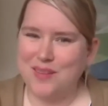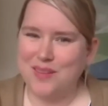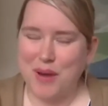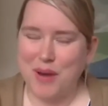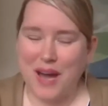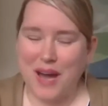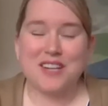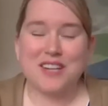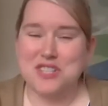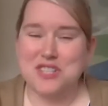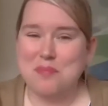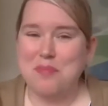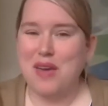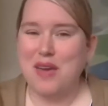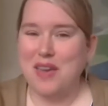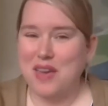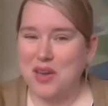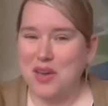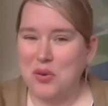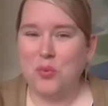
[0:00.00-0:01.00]
might actually
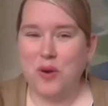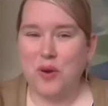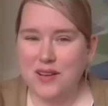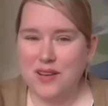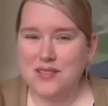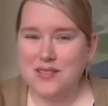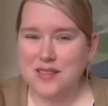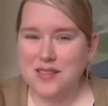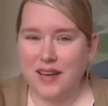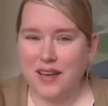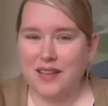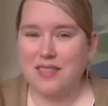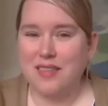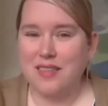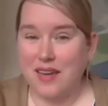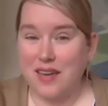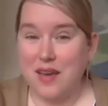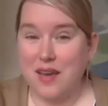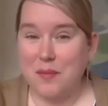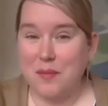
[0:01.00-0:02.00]
make it worse, like
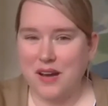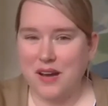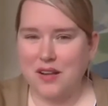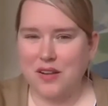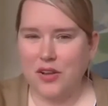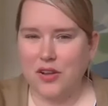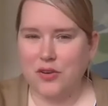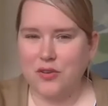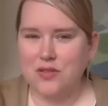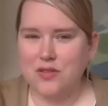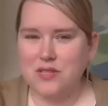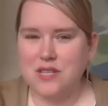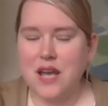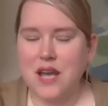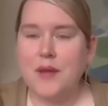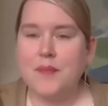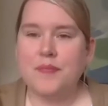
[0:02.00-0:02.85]
thinking about clothes,